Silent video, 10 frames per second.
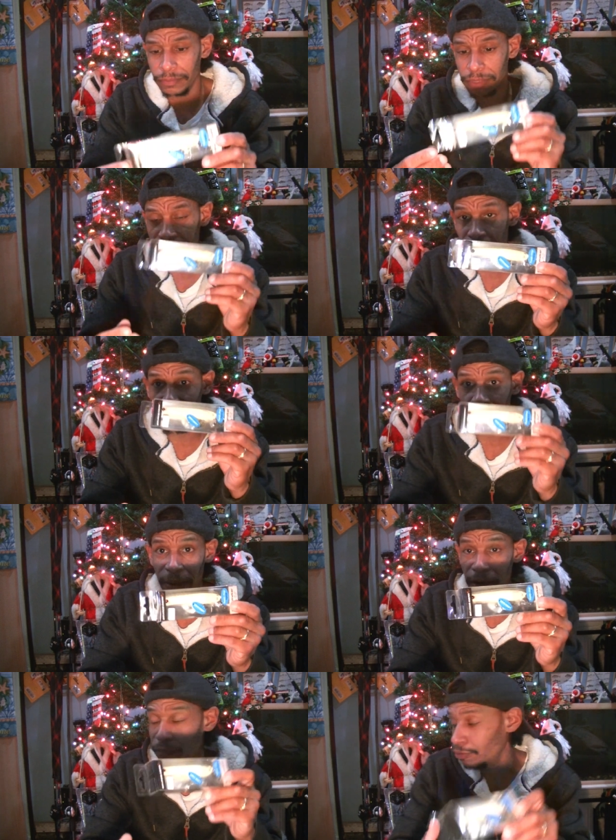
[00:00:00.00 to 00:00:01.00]
style
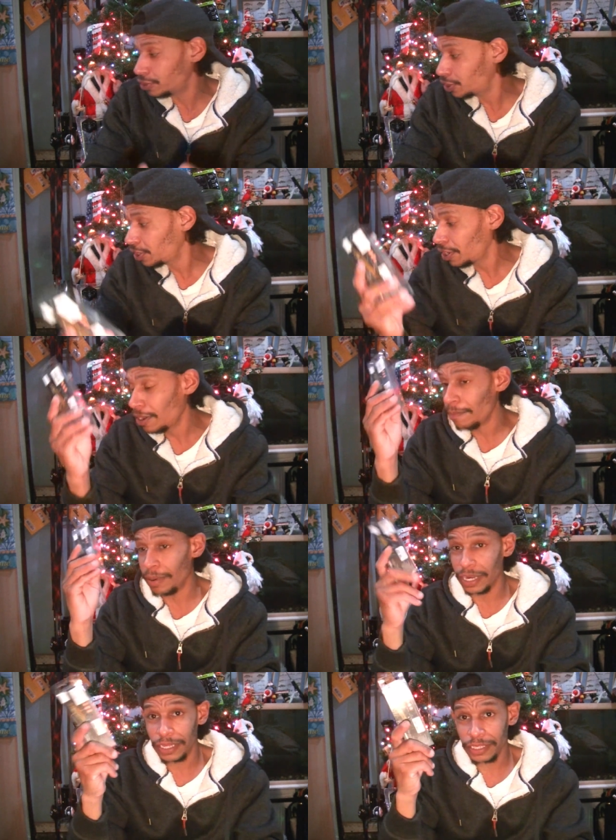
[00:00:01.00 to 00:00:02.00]
bait approach.
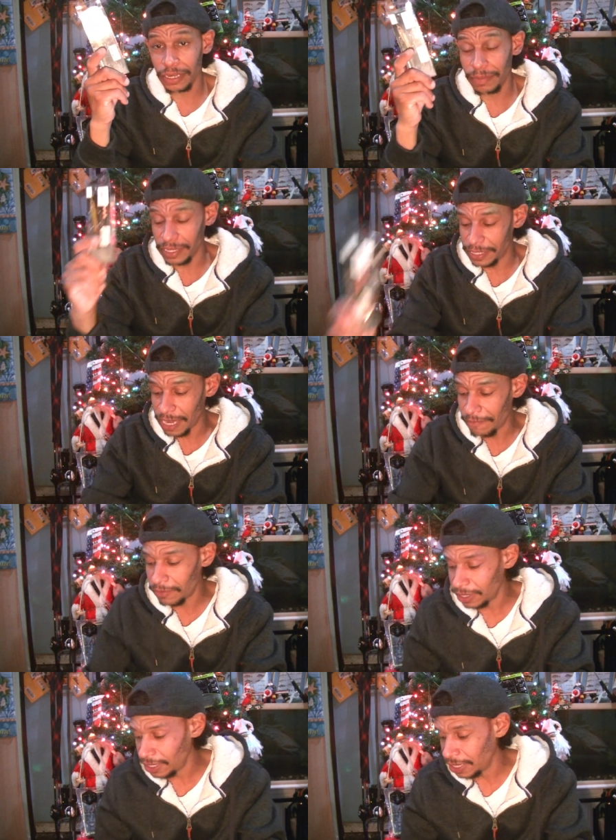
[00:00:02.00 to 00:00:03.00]
But somebody's
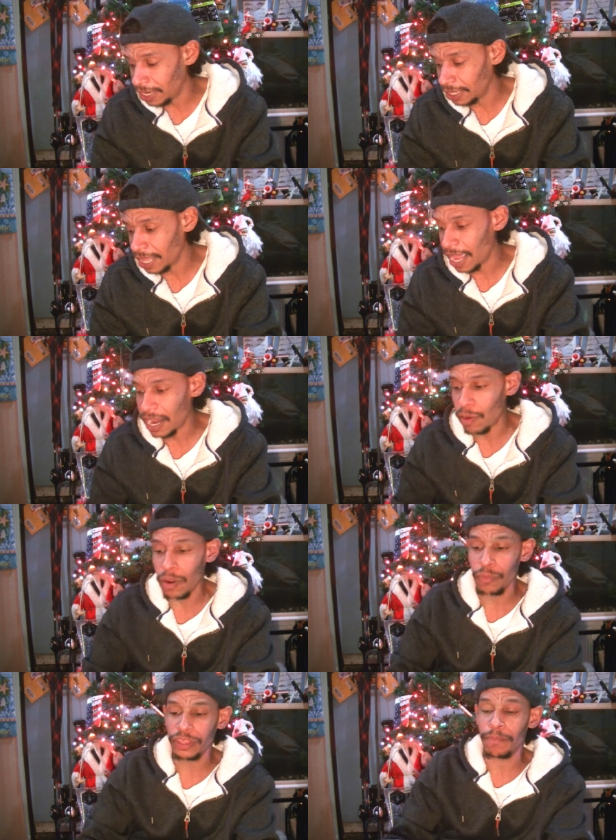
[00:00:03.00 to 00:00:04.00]
definitely getting that. I
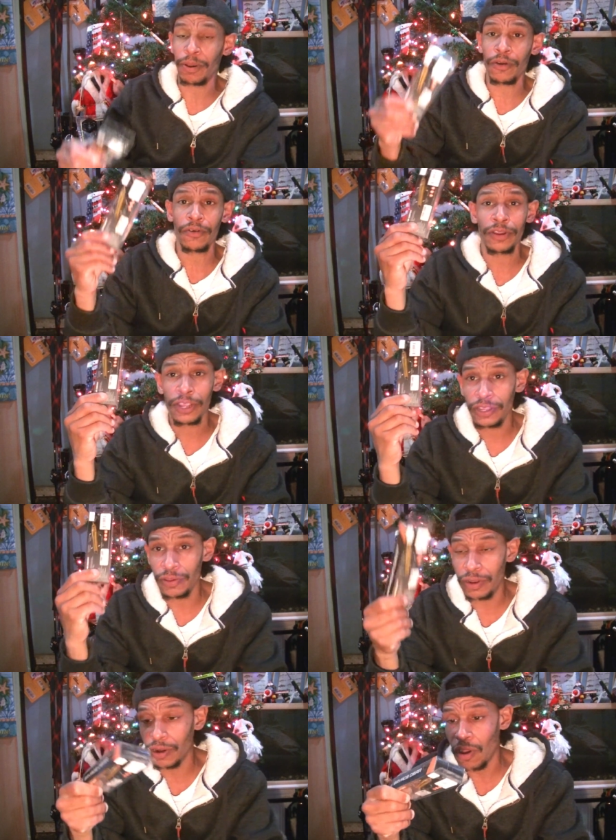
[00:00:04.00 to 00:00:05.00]
went with the bone. You can